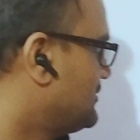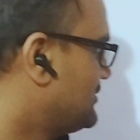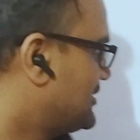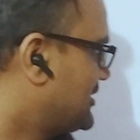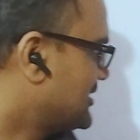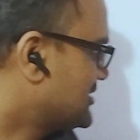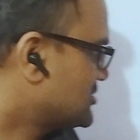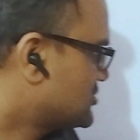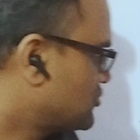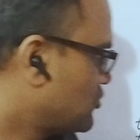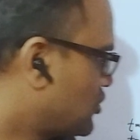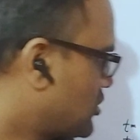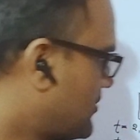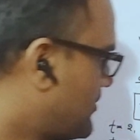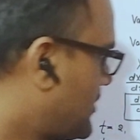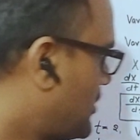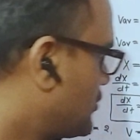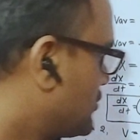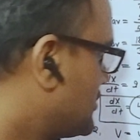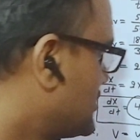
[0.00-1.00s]
let's talk
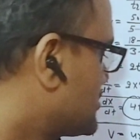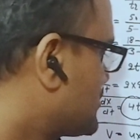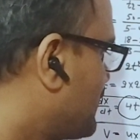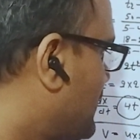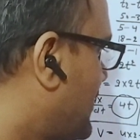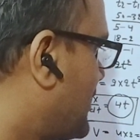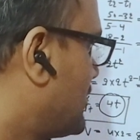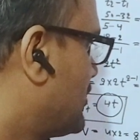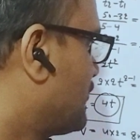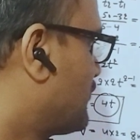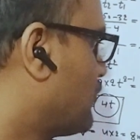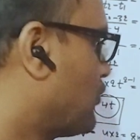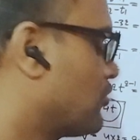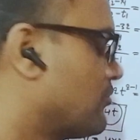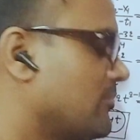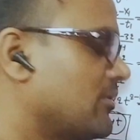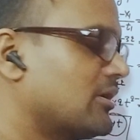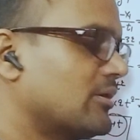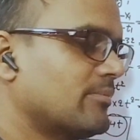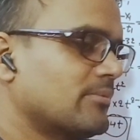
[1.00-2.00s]
about this value 4
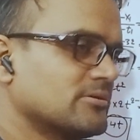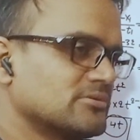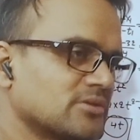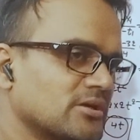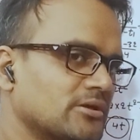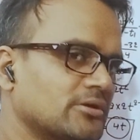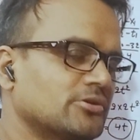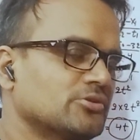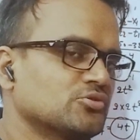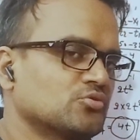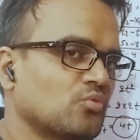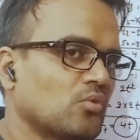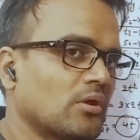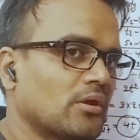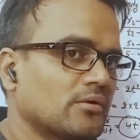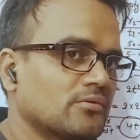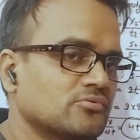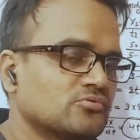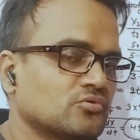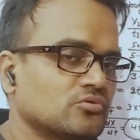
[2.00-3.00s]
meter per second
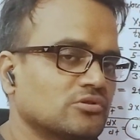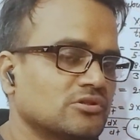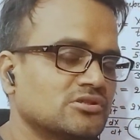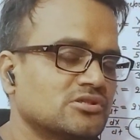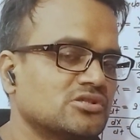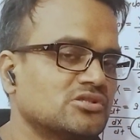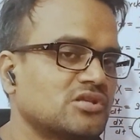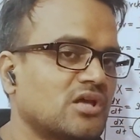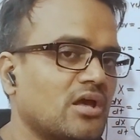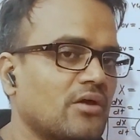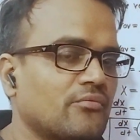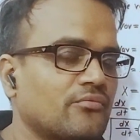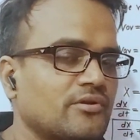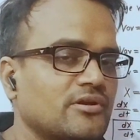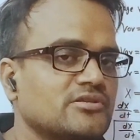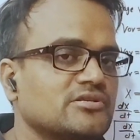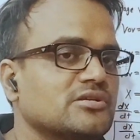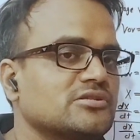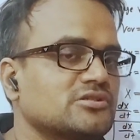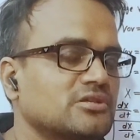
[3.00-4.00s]
square. So this is the
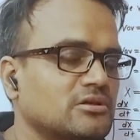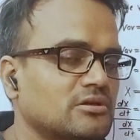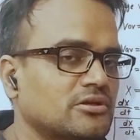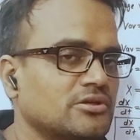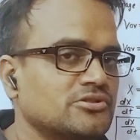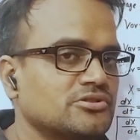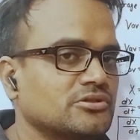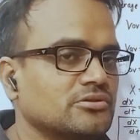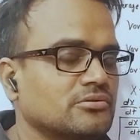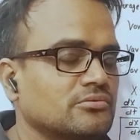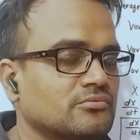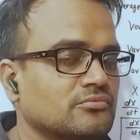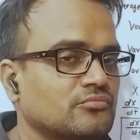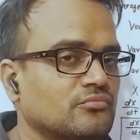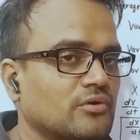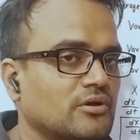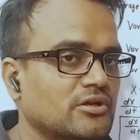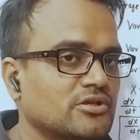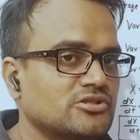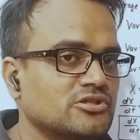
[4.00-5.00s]
average acceleration.
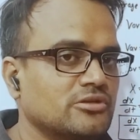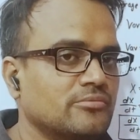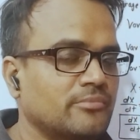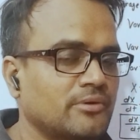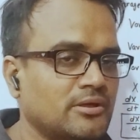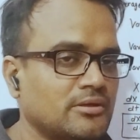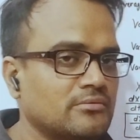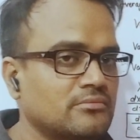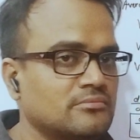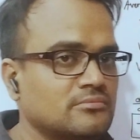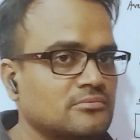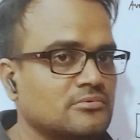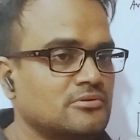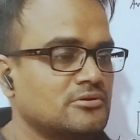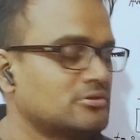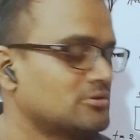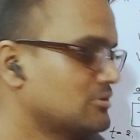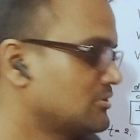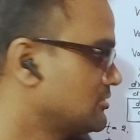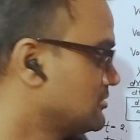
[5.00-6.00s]
What does it mean?
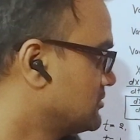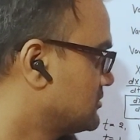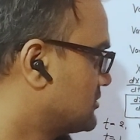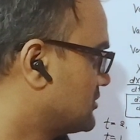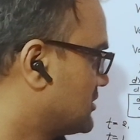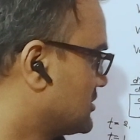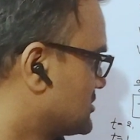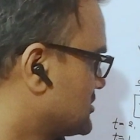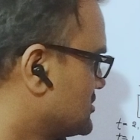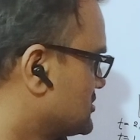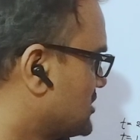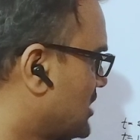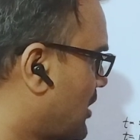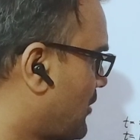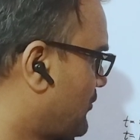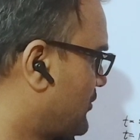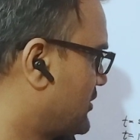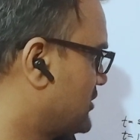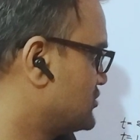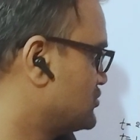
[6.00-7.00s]
This is the
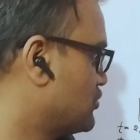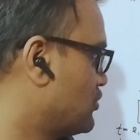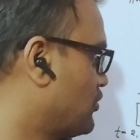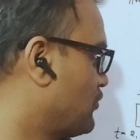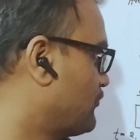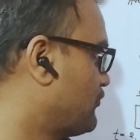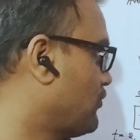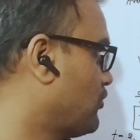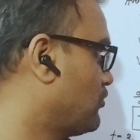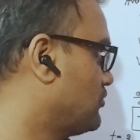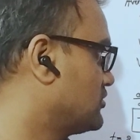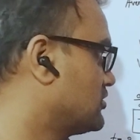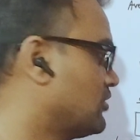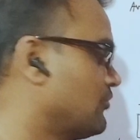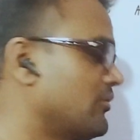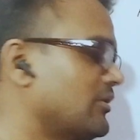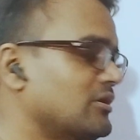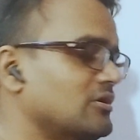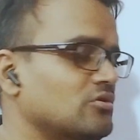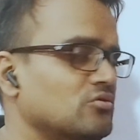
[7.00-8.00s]
average of all the
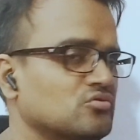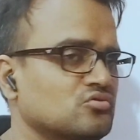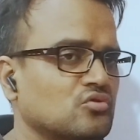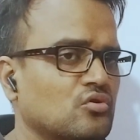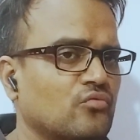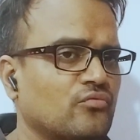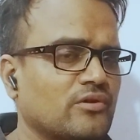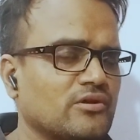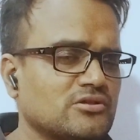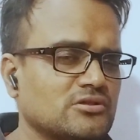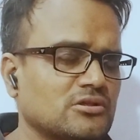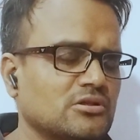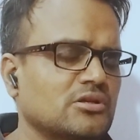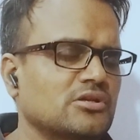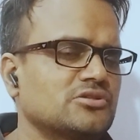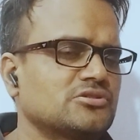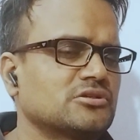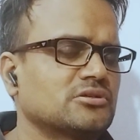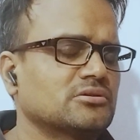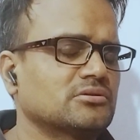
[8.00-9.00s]
values of
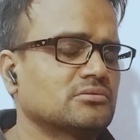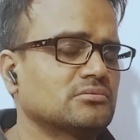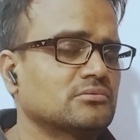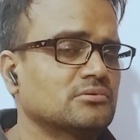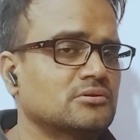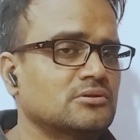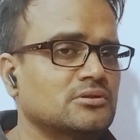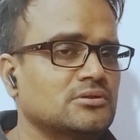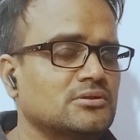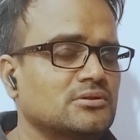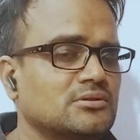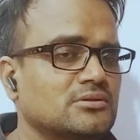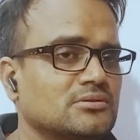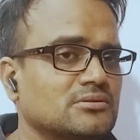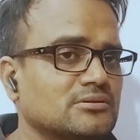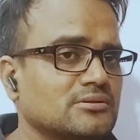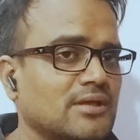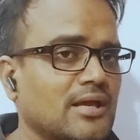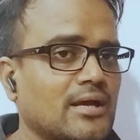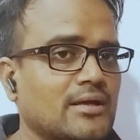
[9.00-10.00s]
acceleration
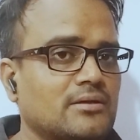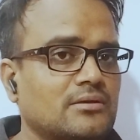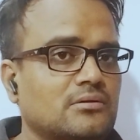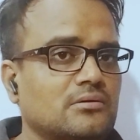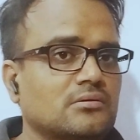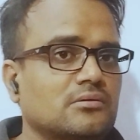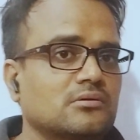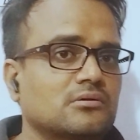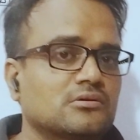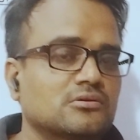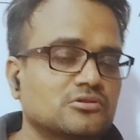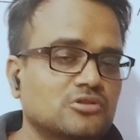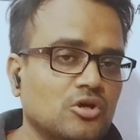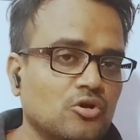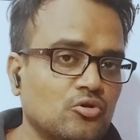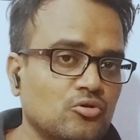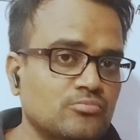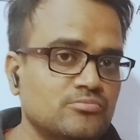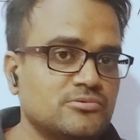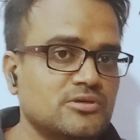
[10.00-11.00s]
that the
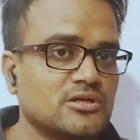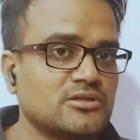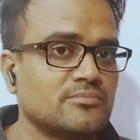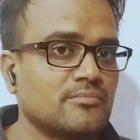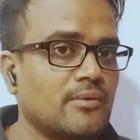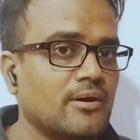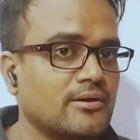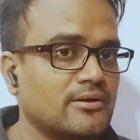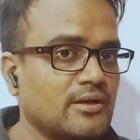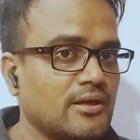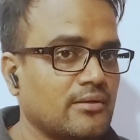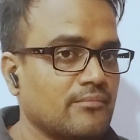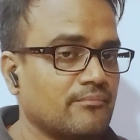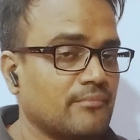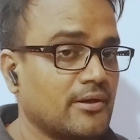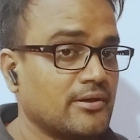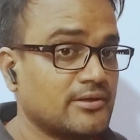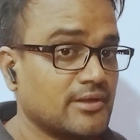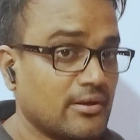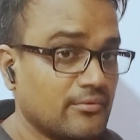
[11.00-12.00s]
object
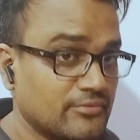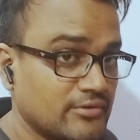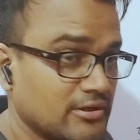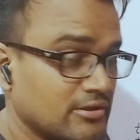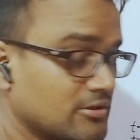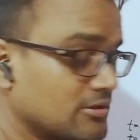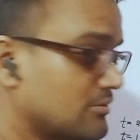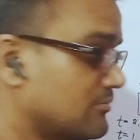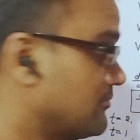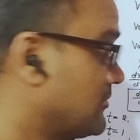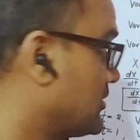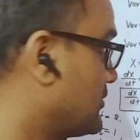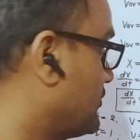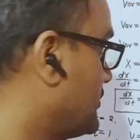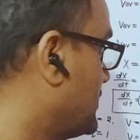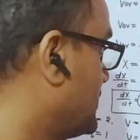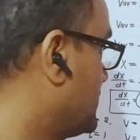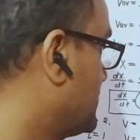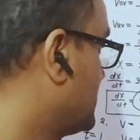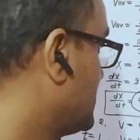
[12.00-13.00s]
might have taken
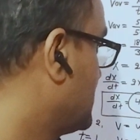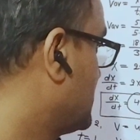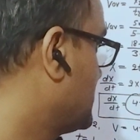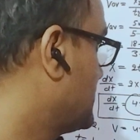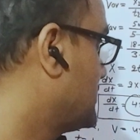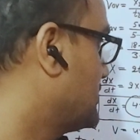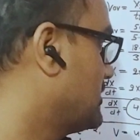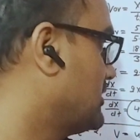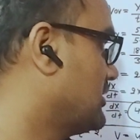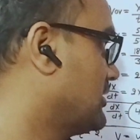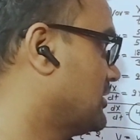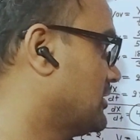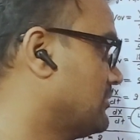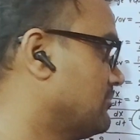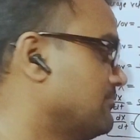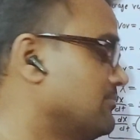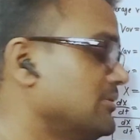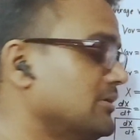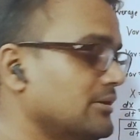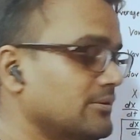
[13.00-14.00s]
between A
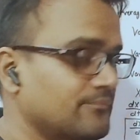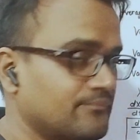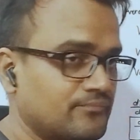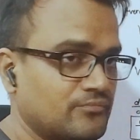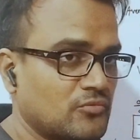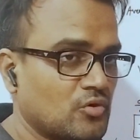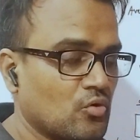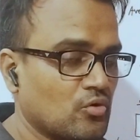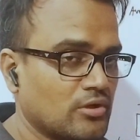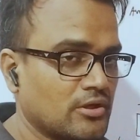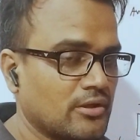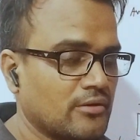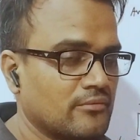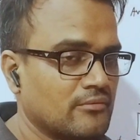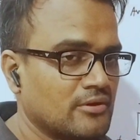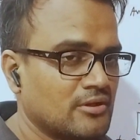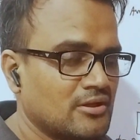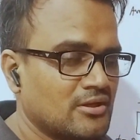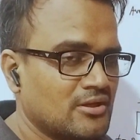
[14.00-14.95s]
and B. Okay.